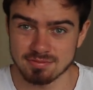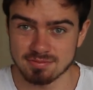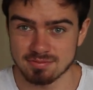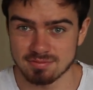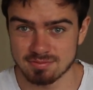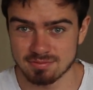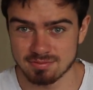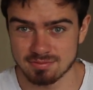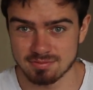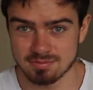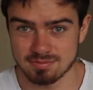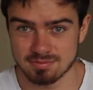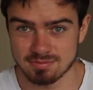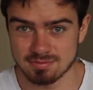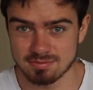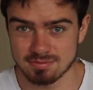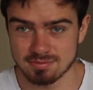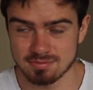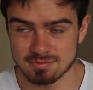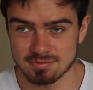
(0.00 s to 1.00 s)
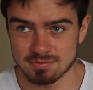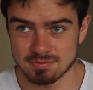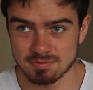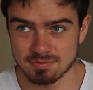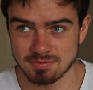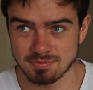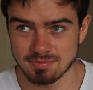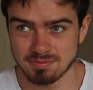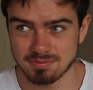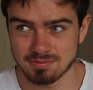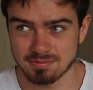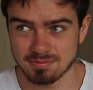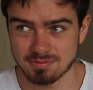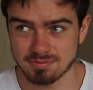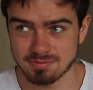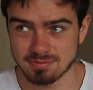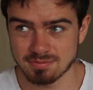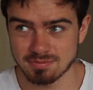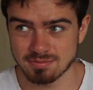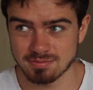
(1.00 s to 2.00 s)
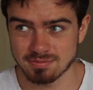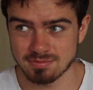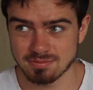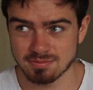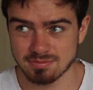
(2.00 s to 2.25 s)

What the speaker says: (silence)